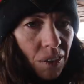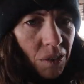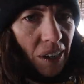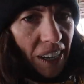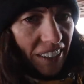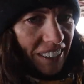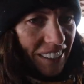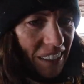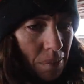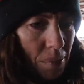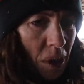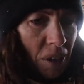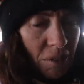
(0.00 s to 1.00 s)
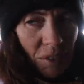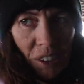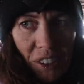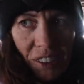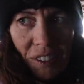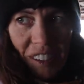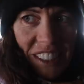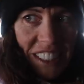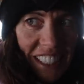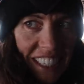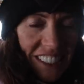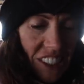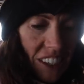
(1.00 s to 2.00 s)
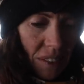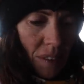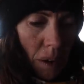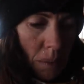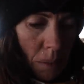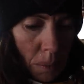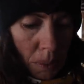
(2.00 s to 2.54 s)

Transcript: Well, upon further investigation, I found my